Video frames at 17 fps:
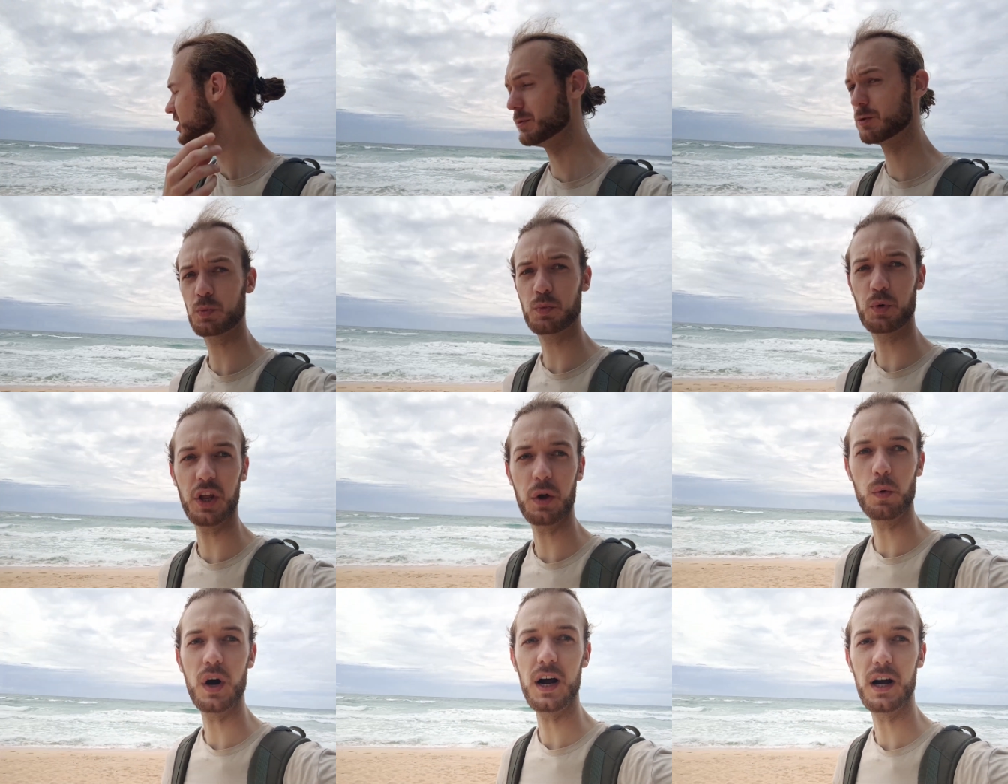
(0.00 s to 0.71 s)
Seems
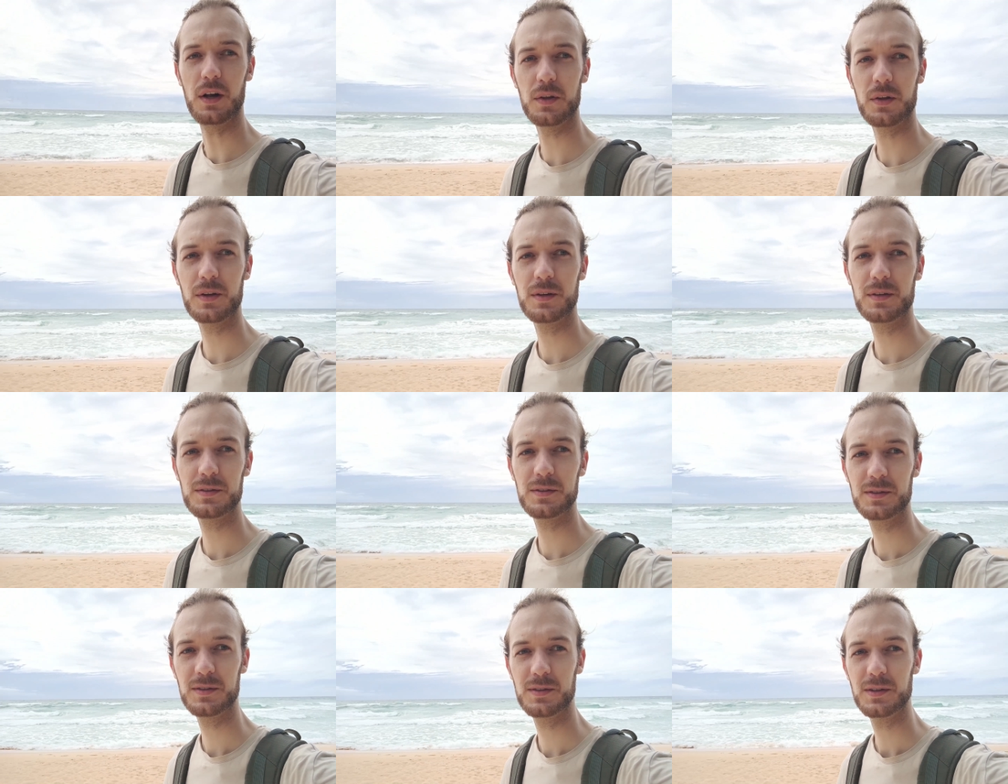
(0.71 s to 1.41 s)
pretty wild.
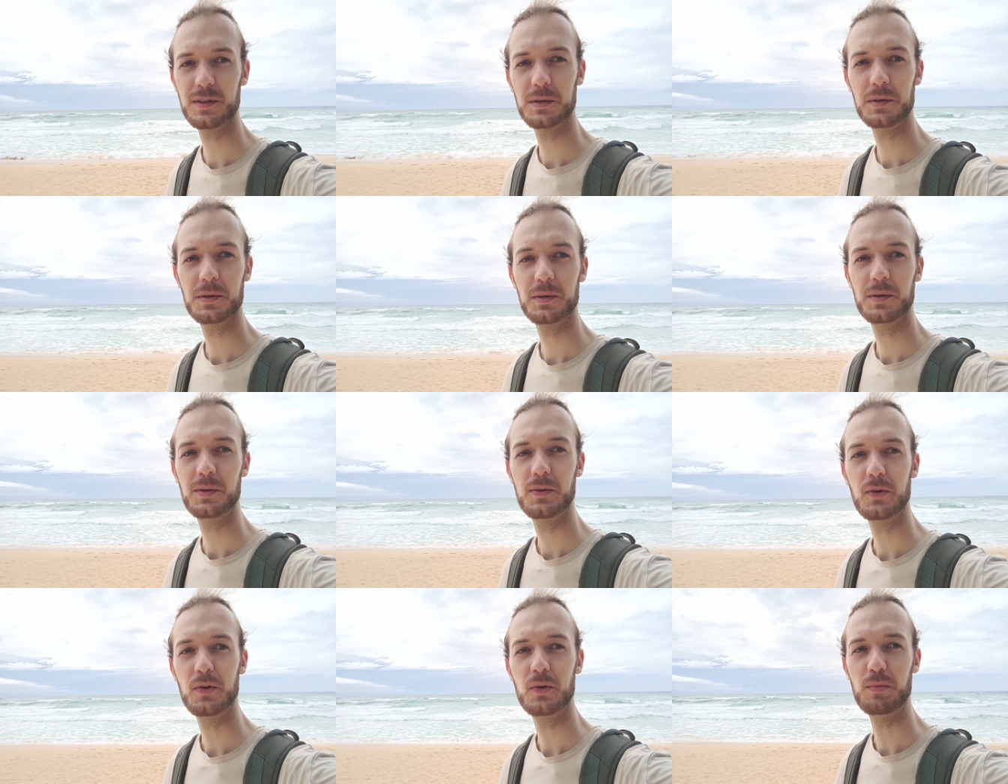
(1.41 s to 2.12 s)

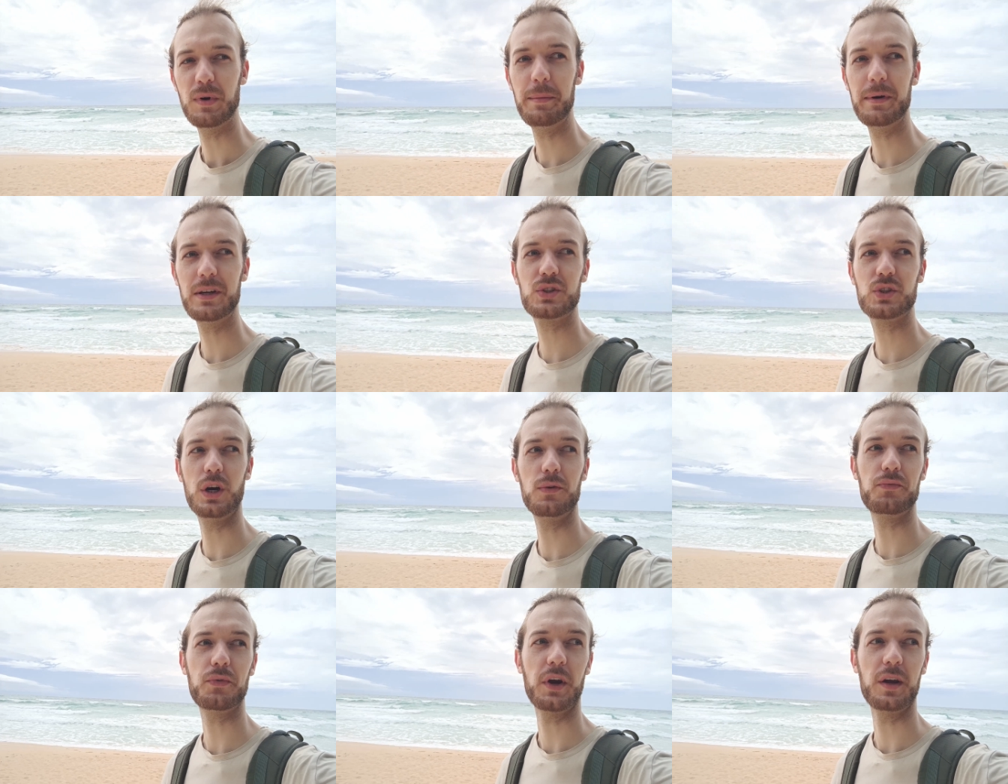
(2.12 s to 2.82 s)
Maybe
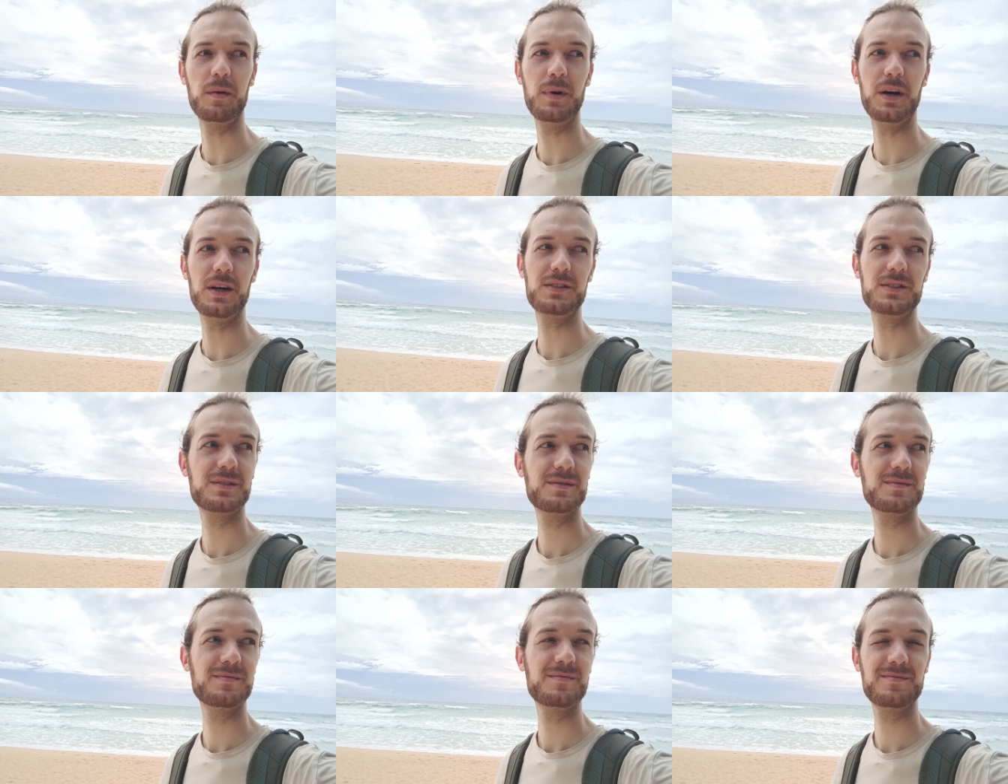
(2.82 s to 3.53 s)
surfing, but
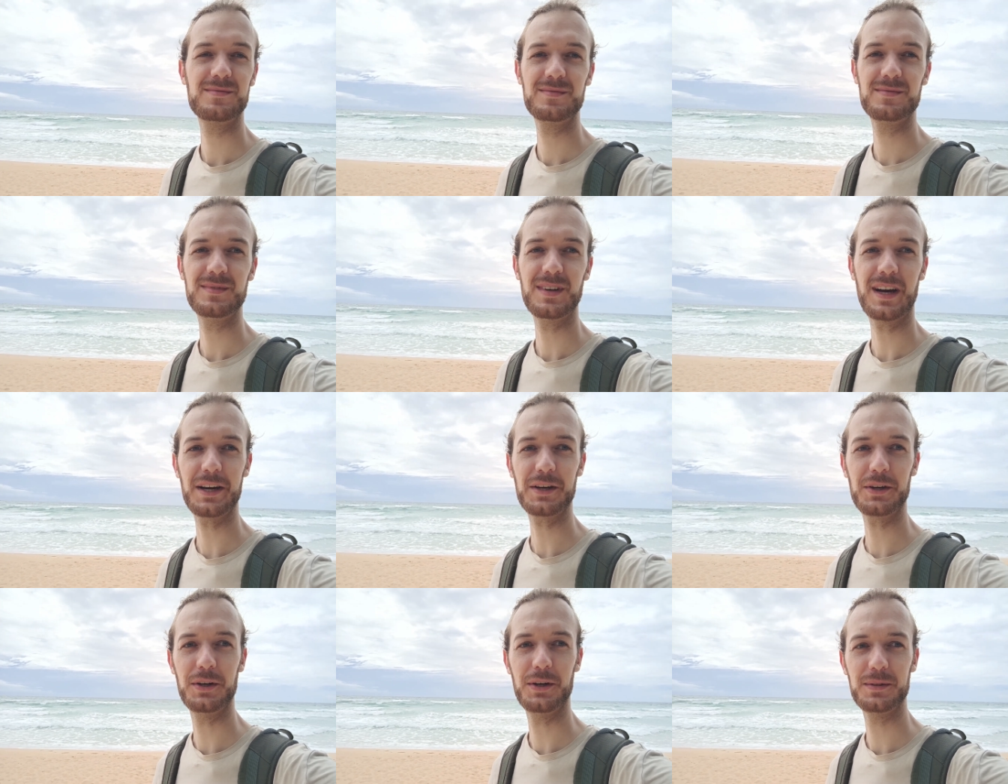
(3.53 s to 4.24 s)
I
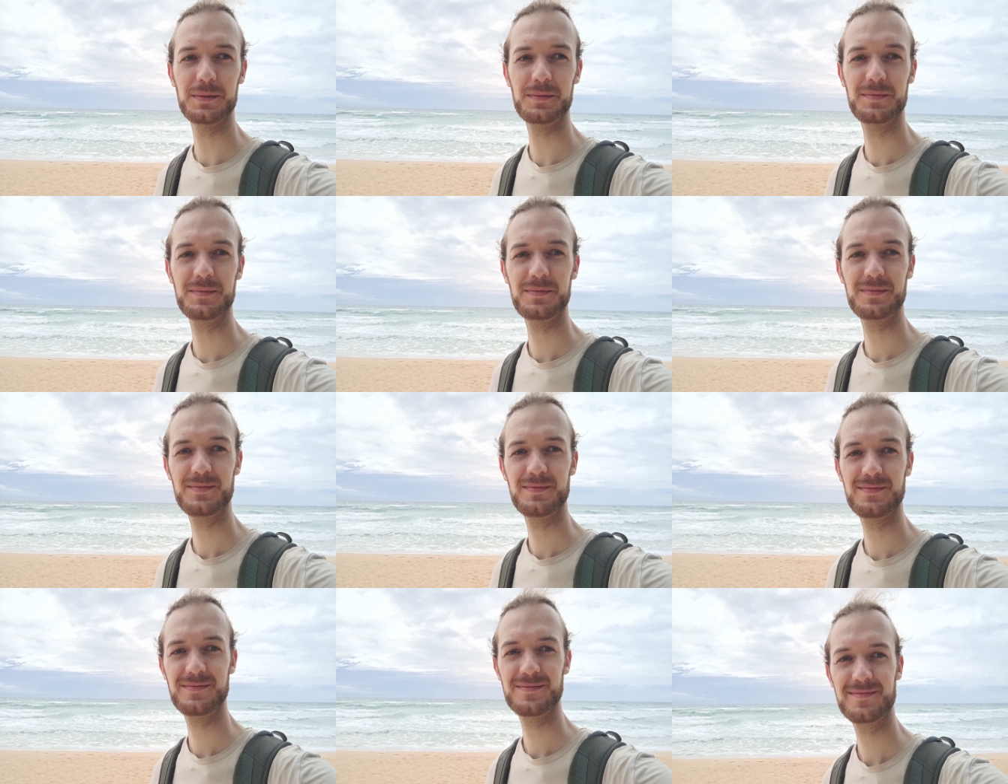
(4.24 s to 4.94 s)
don't know.
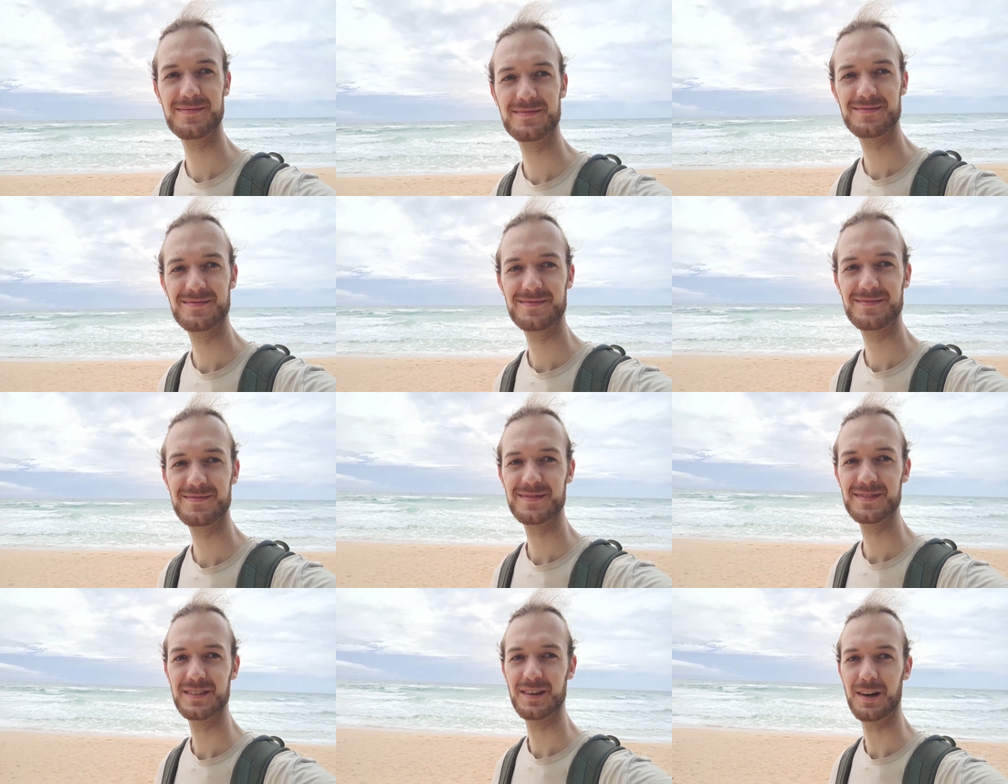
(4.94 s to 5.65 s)

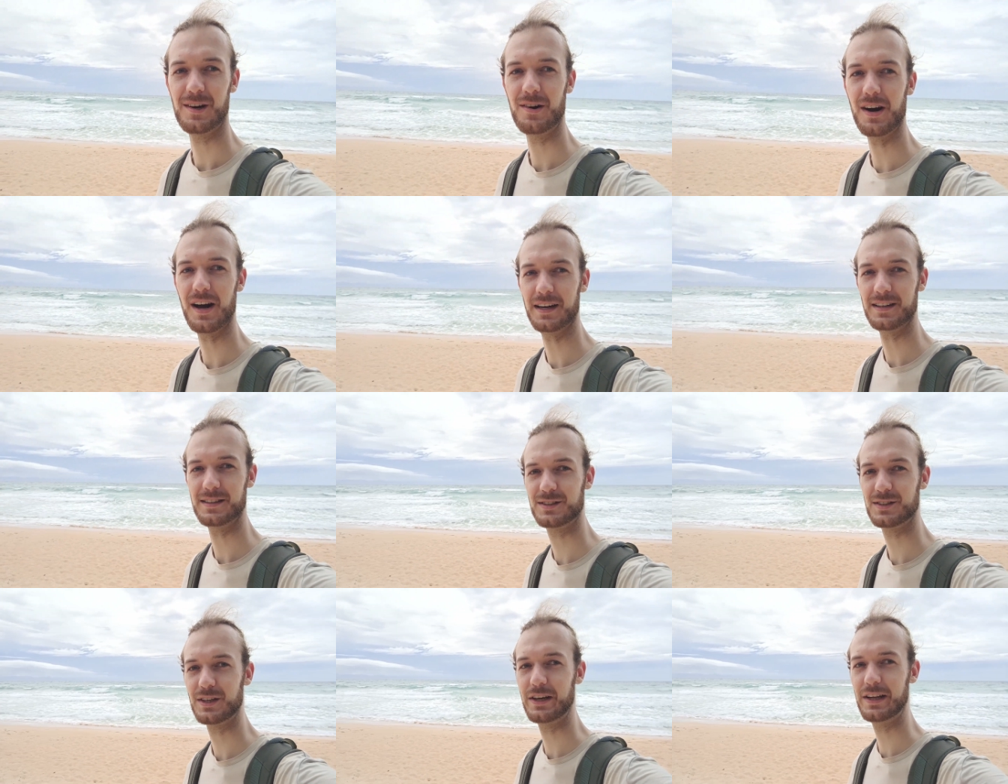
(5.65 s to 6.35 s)
Alright,
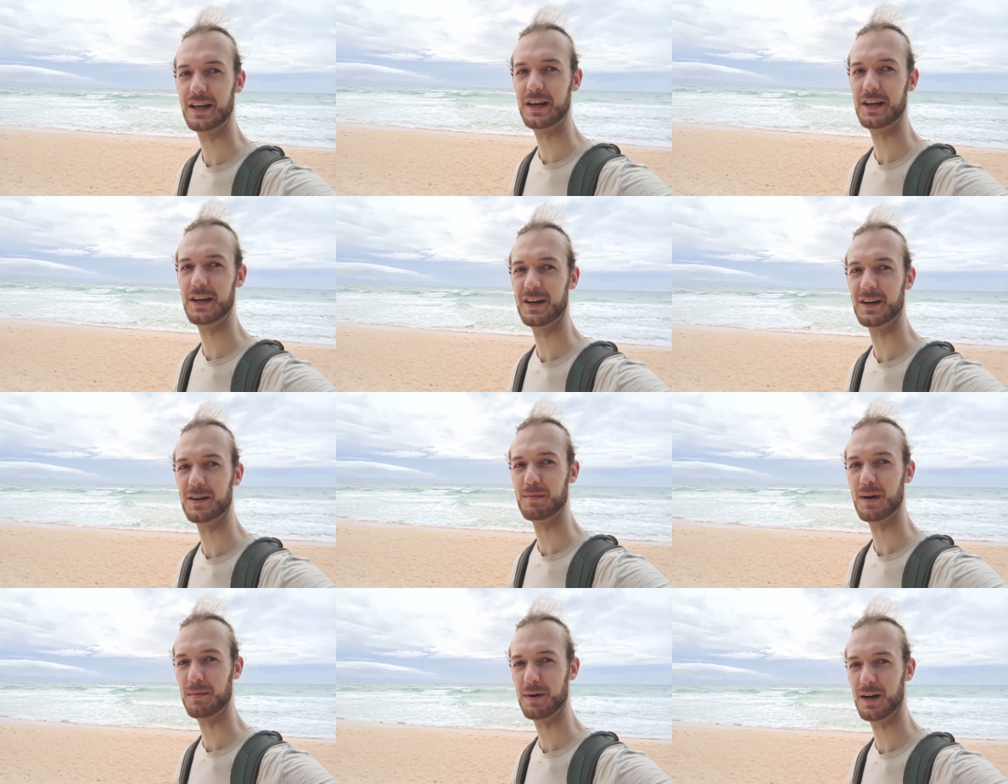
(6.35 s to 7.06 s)
see you later.
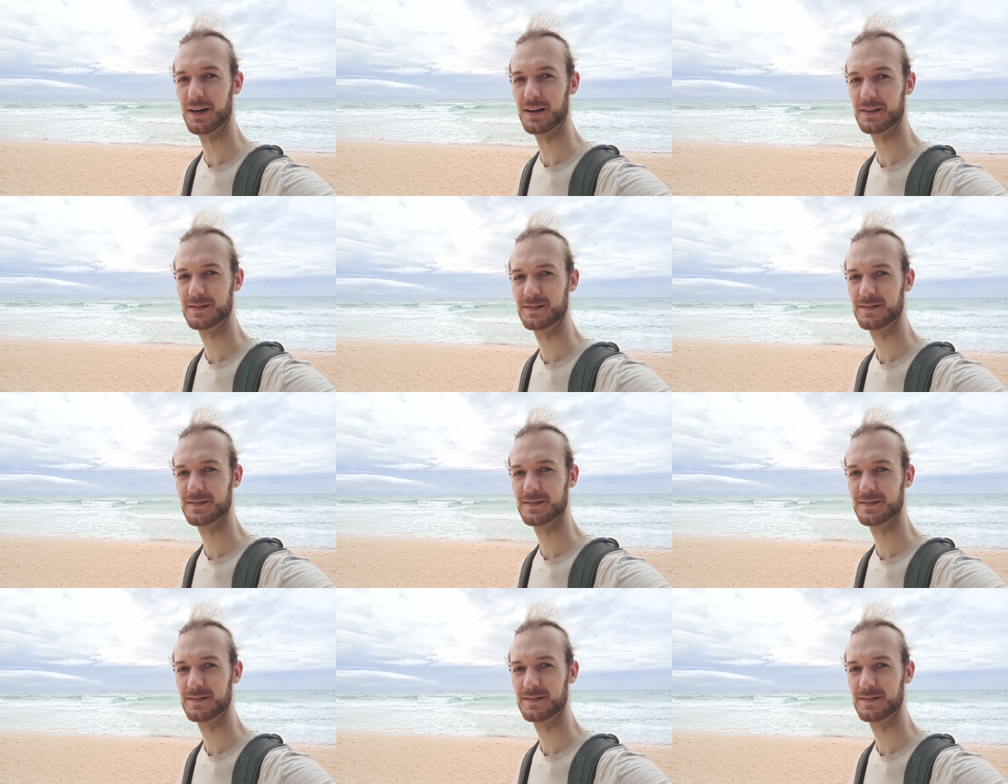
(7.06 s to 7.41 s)
Bye bye.